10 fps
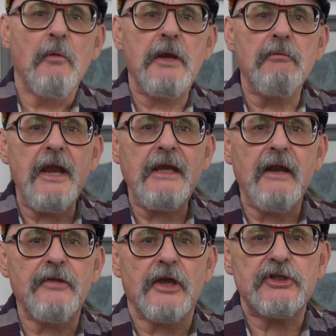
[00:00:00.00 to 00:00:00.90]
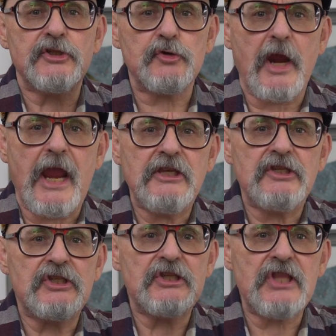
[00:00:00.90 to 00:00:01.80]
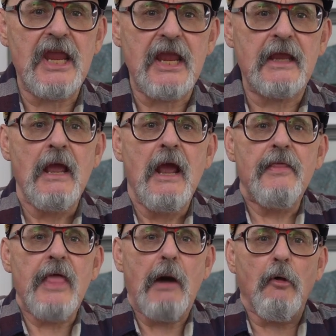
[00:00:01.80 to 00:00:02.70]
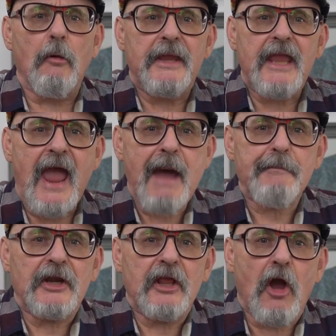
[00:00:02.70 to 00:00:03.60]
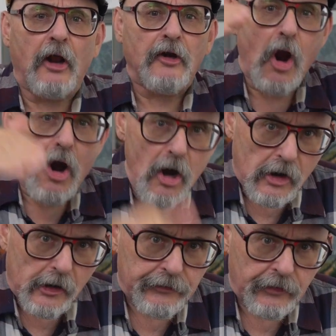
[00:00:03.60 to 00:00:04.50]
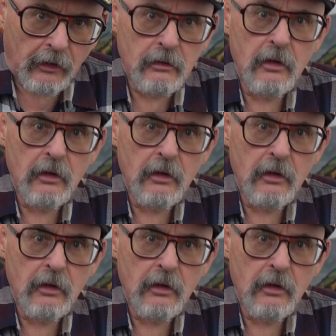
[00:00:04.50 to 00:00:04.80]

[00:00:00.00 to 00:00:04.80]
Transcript: we read of the strange thing that will be happening on earth